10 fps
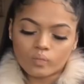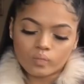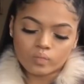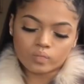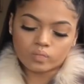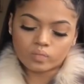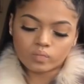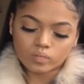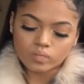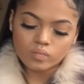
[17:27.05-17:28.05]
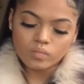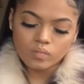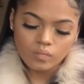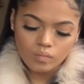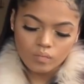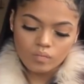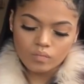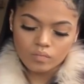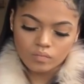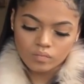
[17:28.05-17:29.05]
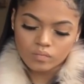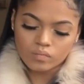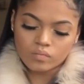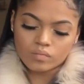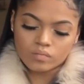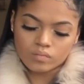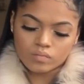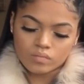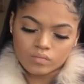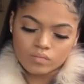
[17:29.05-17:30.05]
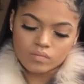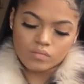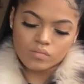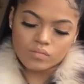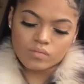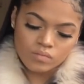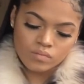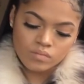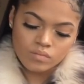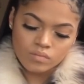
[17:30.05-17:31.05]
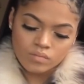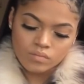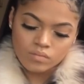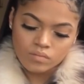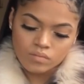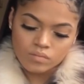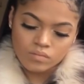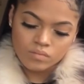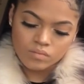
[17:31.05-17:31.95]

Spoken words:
The person shown says nothing.